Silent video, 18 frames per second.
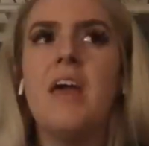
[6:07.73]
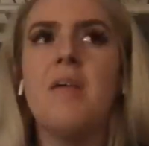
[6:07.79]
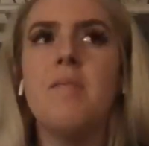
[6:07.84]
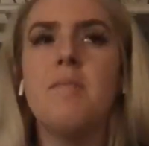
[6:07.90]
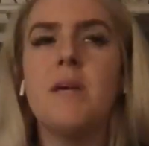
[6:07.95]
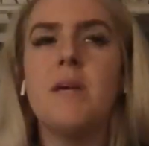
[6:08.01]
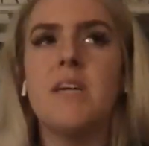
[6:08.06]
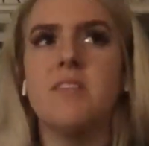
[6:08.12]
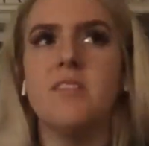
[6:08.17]

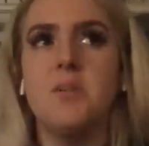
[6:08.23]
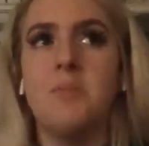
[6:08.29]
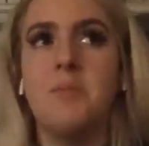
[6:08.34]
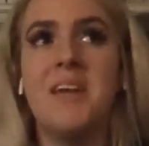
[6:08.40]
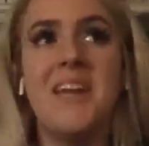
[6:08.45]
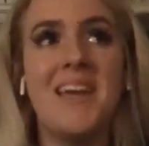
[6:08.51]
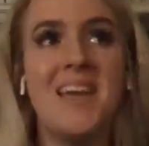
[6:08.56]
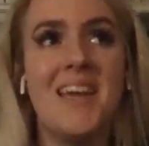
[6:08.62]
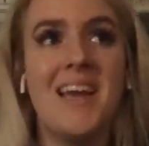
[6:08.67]
because in the
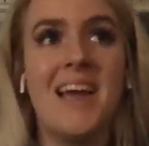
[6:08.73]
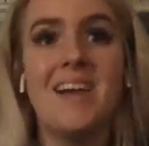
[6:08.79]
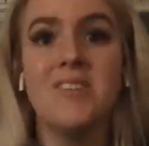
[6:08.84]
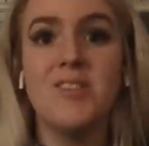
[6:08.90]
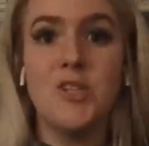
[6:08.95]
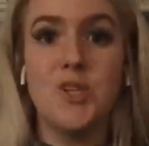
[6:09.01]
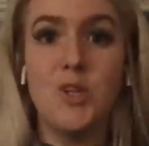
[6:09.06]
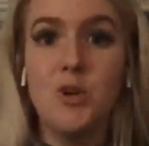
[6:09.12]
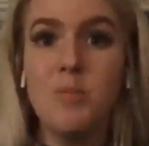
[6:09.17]
beginning as a
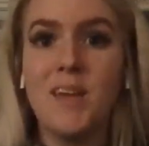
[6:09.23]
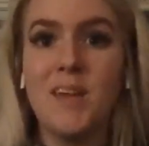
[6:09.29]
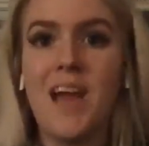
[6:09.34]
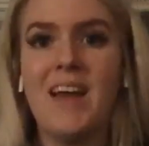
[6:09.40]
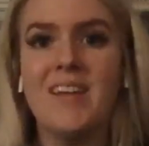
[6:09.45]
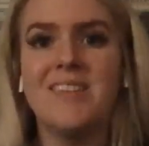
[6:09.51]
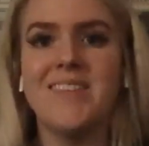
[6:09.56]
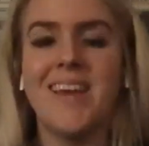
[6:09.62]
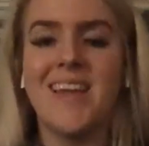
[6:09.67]
newbie,
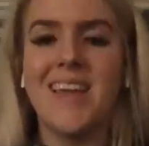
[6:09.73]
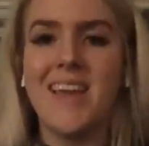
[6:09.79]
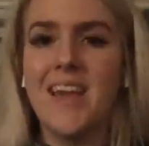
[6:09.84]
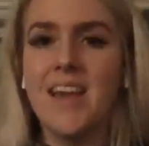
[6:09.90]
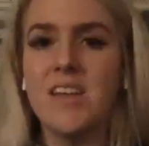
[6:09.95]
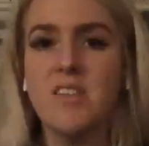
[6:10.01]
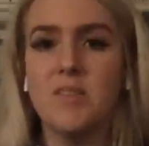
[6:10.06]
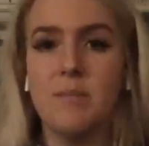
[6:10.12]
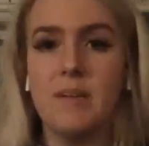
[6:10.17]
I second
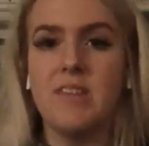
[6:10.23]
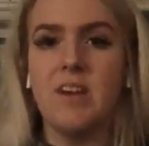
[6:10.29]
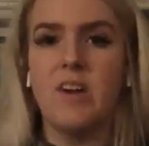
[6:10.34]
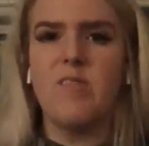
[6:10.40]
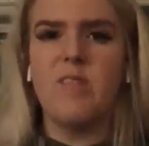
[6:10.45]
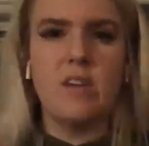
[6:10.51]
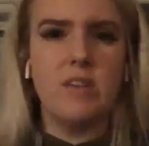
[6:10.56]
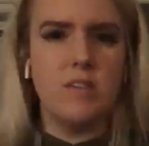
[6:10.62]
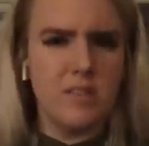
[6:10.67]
guessed myself.
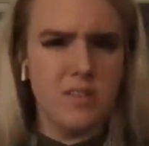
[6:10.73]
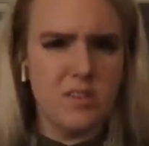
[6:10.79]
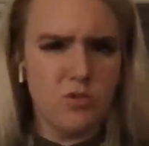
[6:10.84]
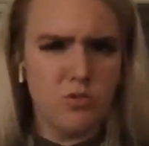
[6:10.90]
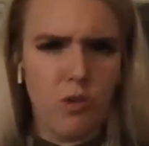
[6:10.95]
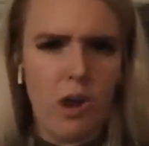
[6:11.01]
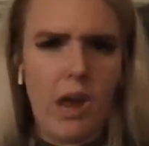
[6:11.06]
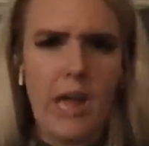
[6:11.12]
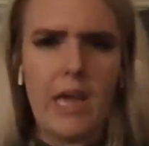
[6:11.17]
Is this
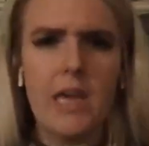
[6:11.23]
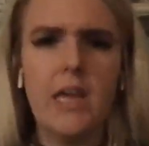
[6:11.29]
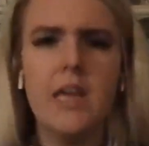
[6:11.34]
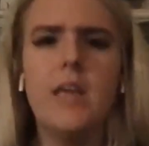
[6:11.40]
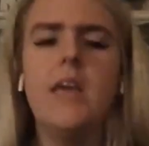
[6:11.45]
right?